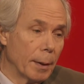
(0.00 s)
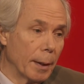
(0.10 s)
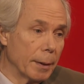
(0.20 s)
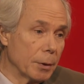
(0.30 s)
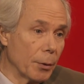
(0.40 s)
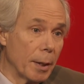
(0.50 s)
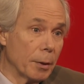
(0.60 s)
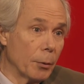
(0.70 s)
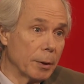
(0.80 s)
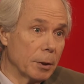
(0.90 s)
And so then the
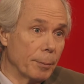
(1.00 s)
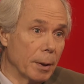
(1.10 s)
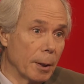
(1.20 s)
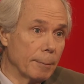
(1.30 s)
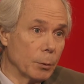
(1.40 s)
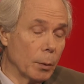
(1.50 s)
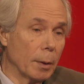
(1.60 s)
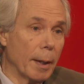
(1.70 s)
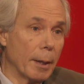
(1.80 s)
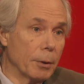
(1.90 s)
question becomes,
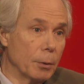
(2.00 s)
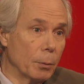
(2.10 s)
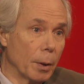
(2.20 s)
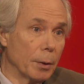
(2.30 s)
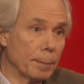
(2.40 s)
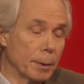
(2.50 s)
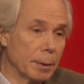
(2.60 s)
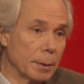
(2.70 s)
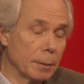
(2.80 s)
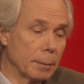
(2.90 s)
well, how do you run the
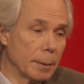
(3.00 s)
prison?